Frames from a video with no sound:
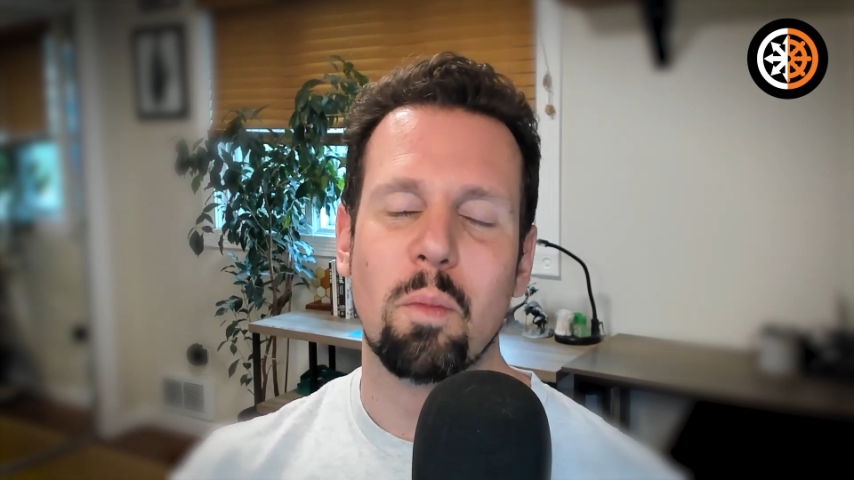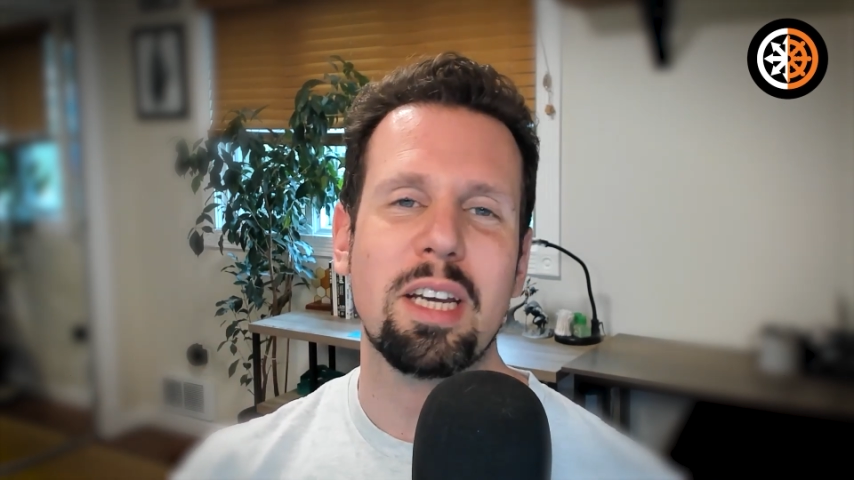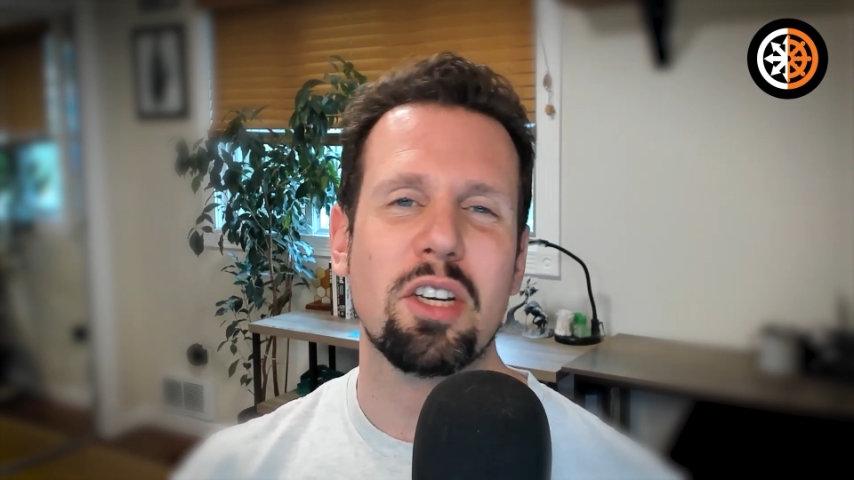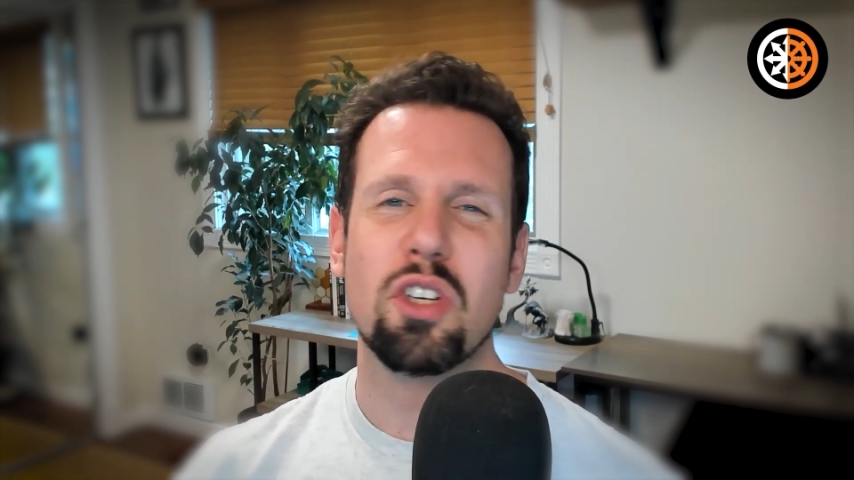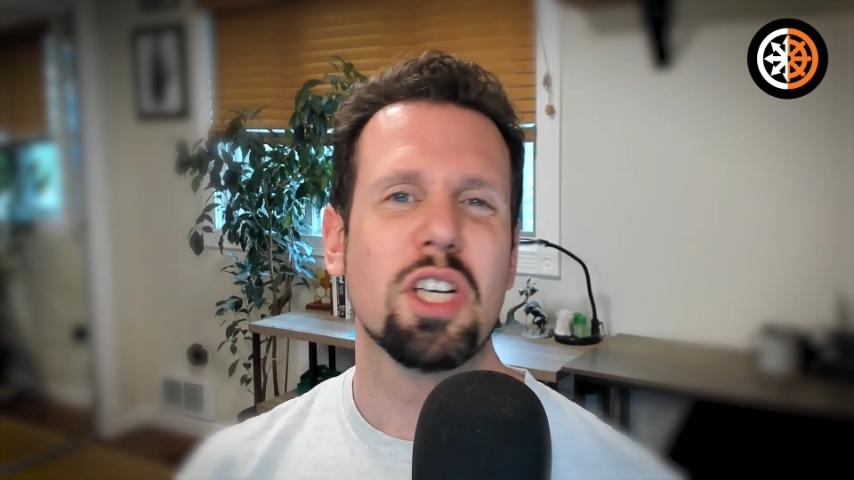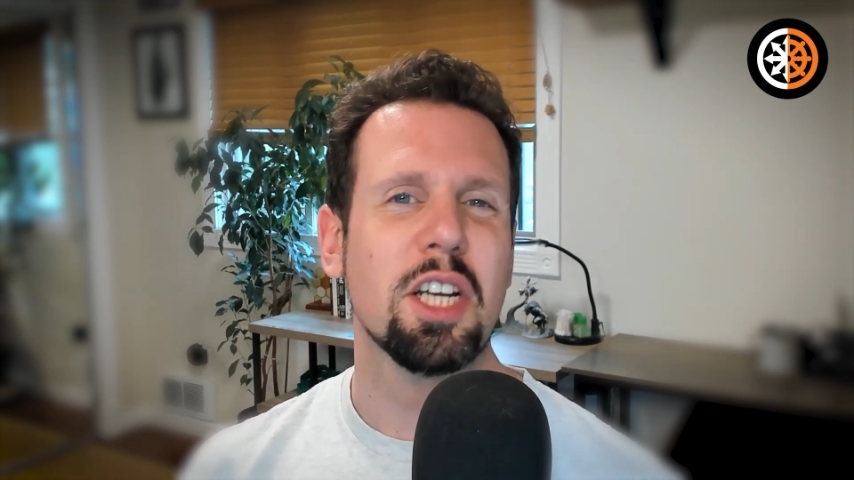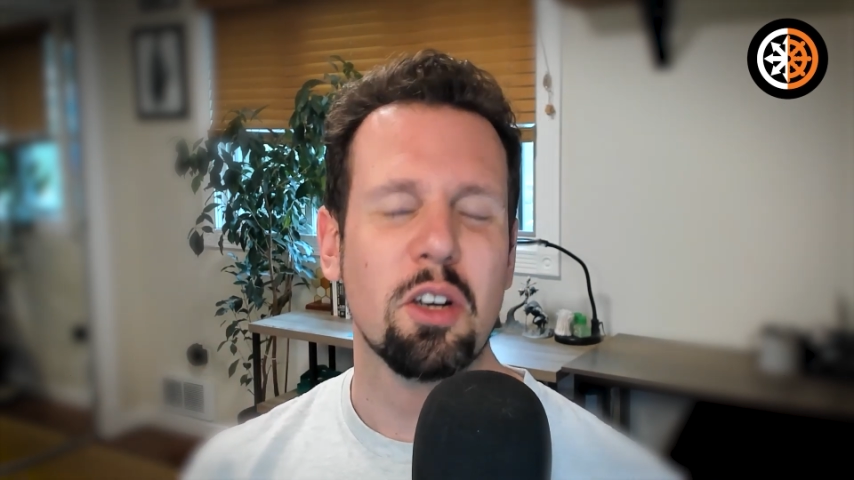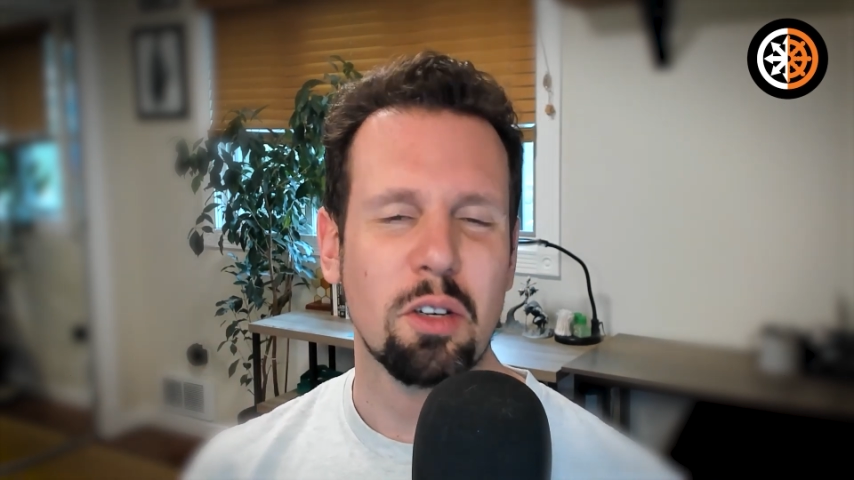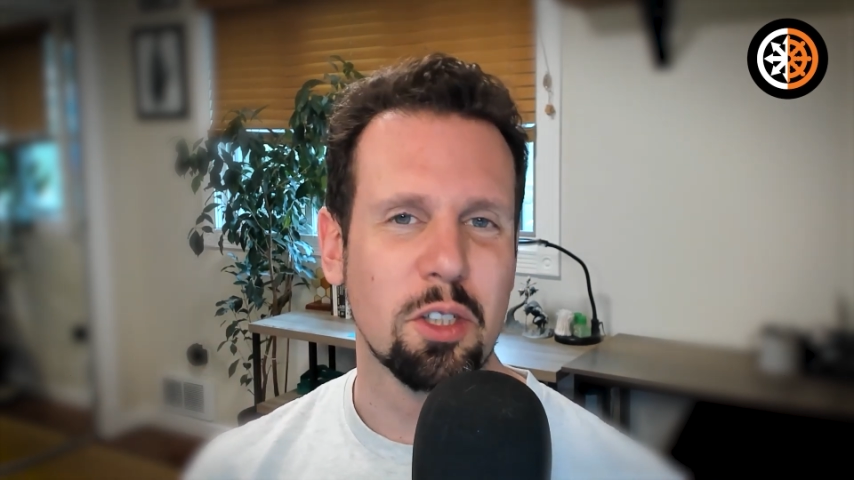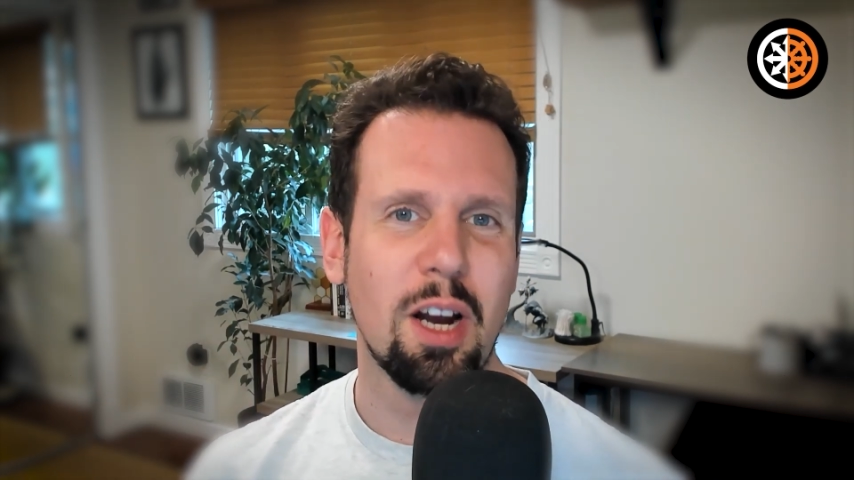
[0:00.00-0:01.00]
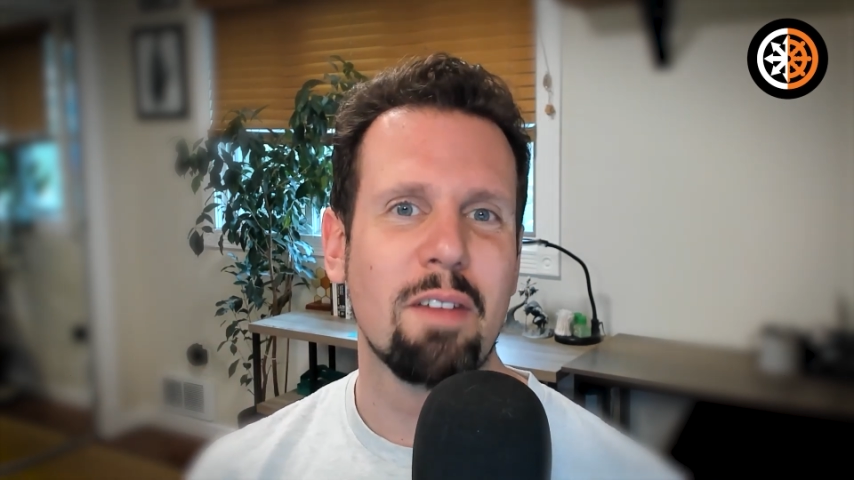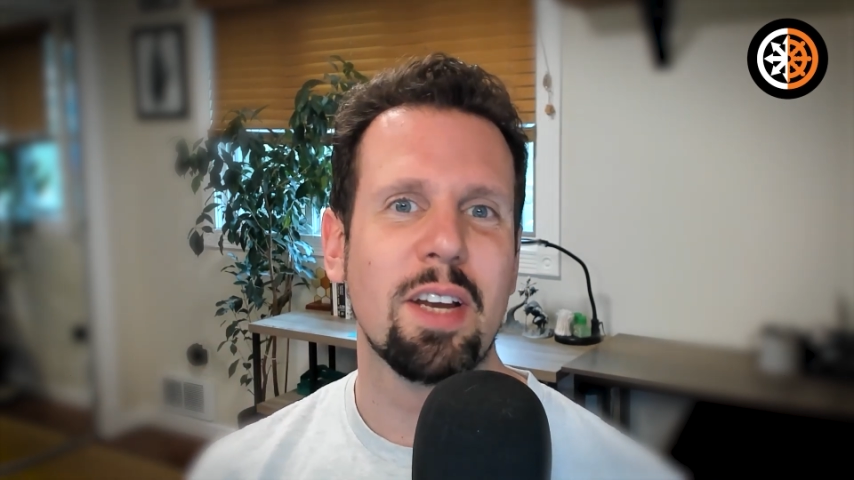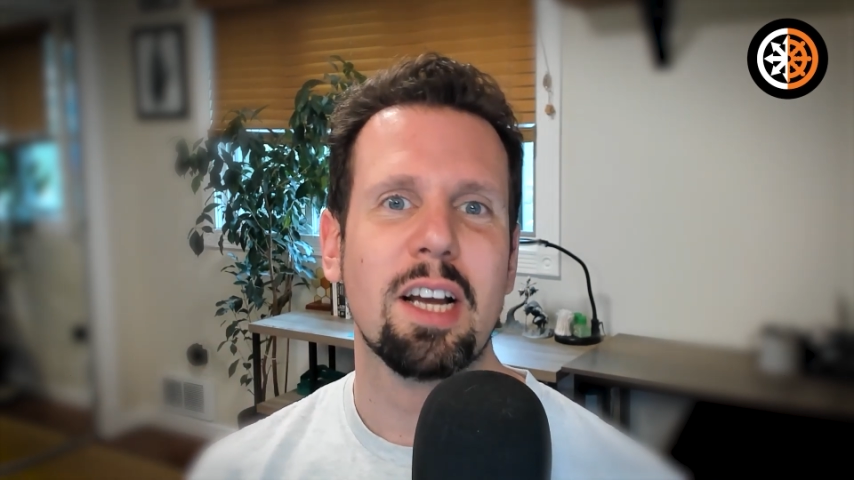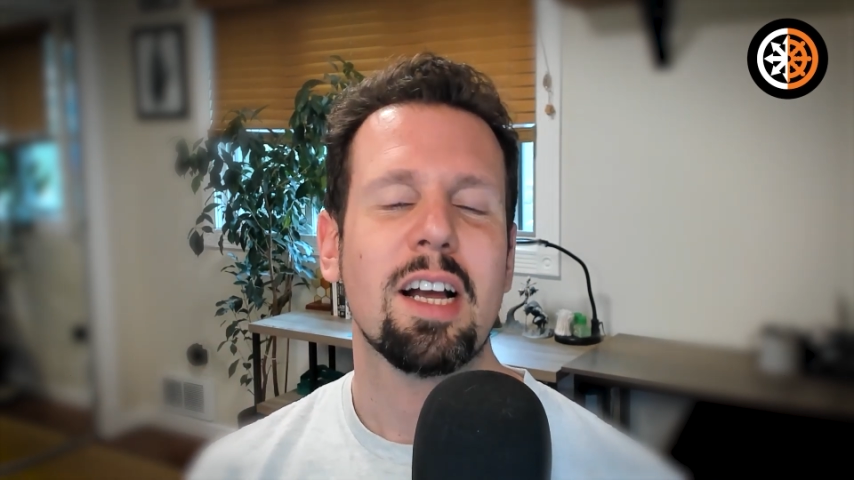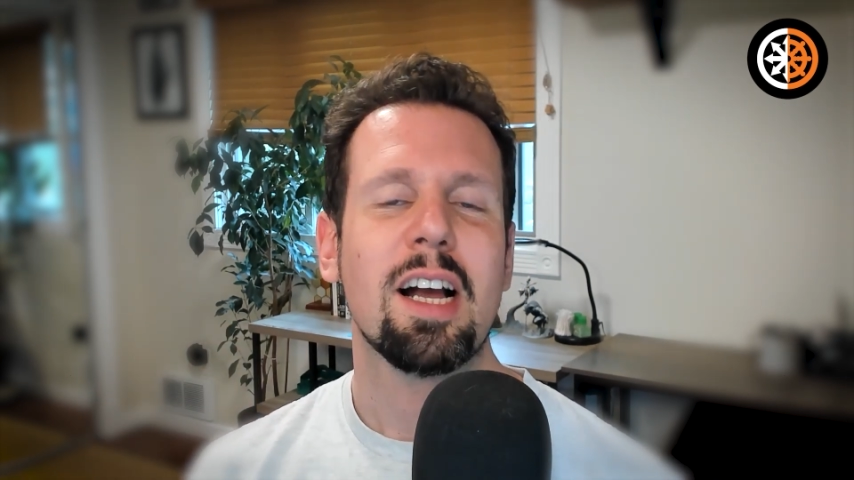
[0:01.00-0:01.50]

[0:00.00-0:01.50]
being cheaters or having